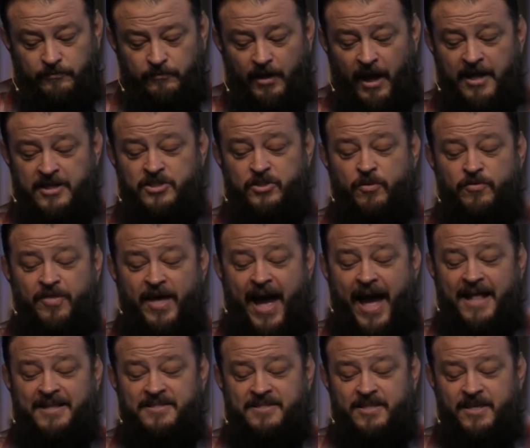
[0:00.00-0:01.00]
And so
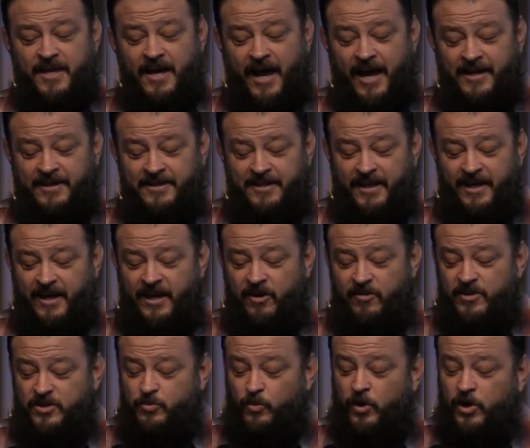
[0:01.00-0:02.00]
that's the idea here
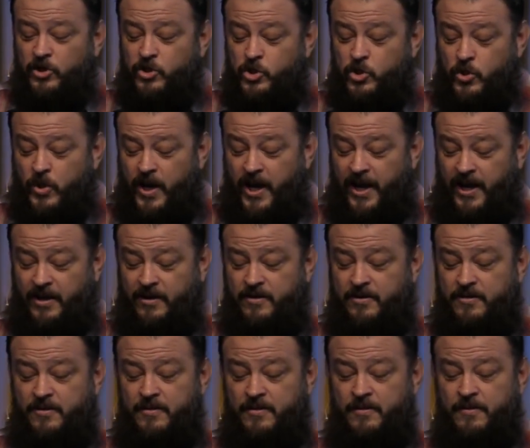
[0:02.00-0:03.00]
this word trained,
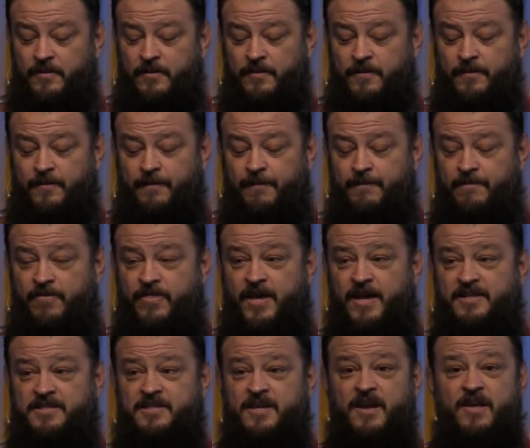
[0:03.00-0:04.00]

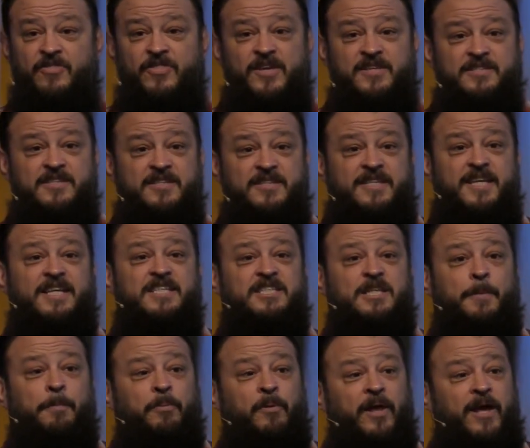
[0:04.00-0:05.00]
this this
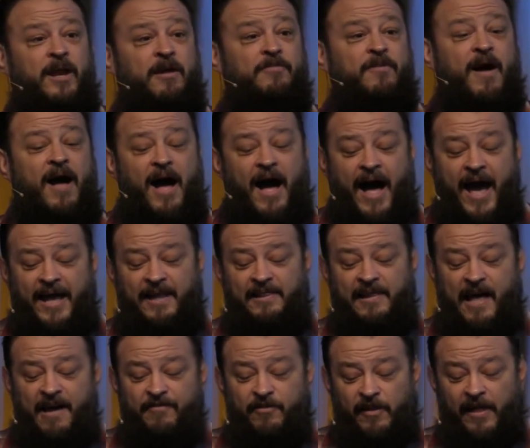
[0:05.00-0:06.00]
discipline of high
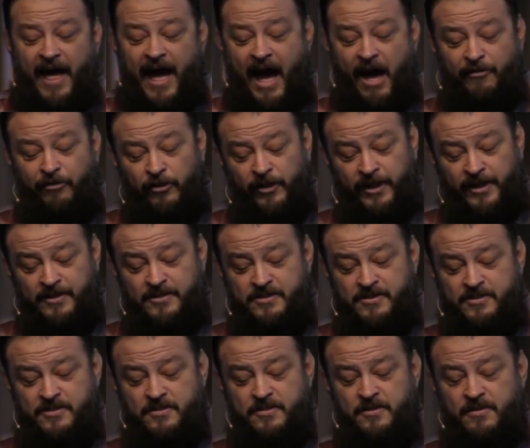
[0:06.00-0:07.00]
level athletes.
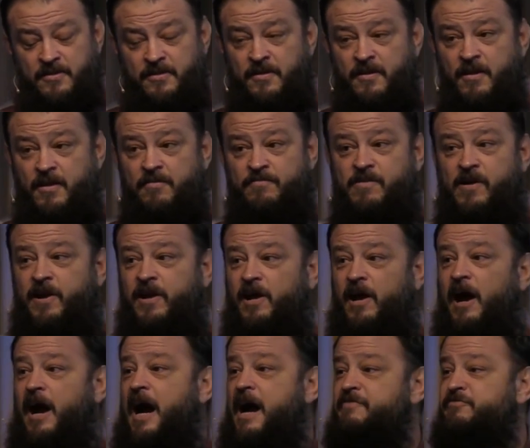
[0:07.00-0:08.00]
Very
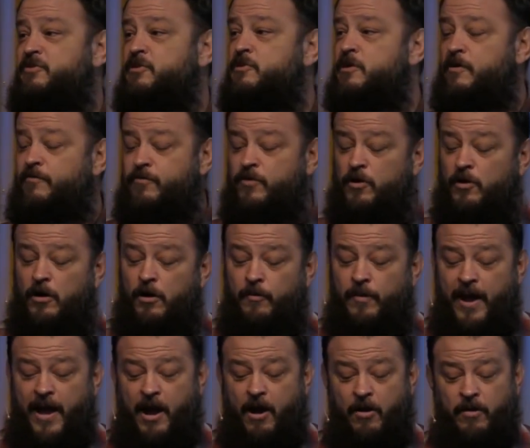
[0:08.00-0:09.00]
often, if you're
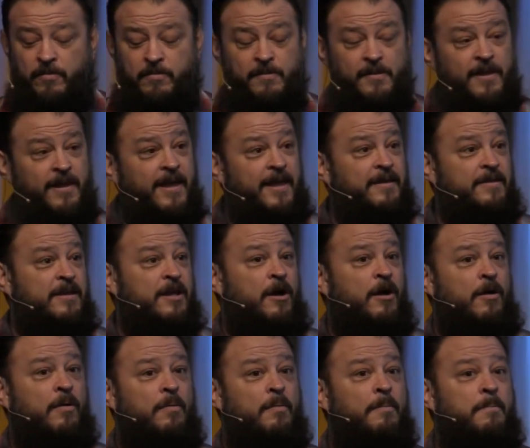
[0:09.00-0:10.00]
around, you know,